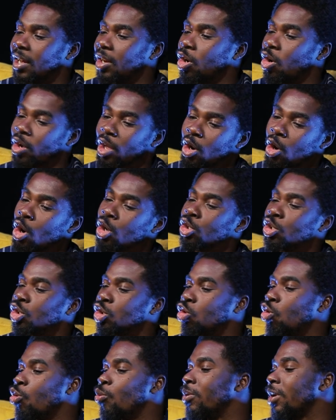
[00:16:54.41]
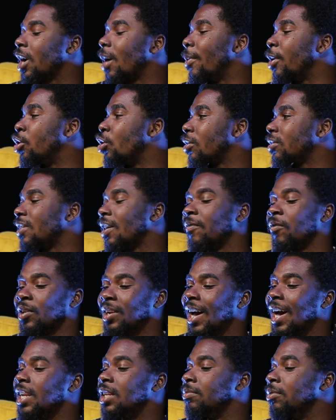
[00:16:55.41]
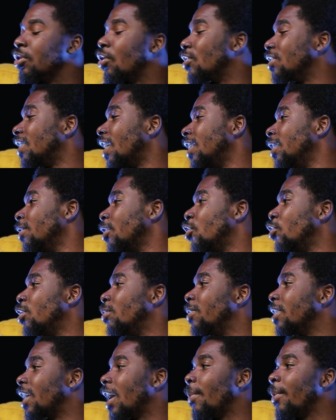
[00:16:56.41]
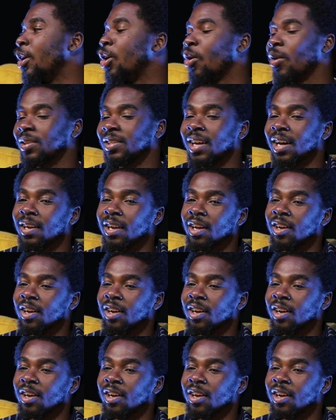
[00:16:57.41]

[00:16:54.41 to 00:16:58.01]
Then, okay, go to school, become a doctor for daddy because daddy couldn't become a doctor.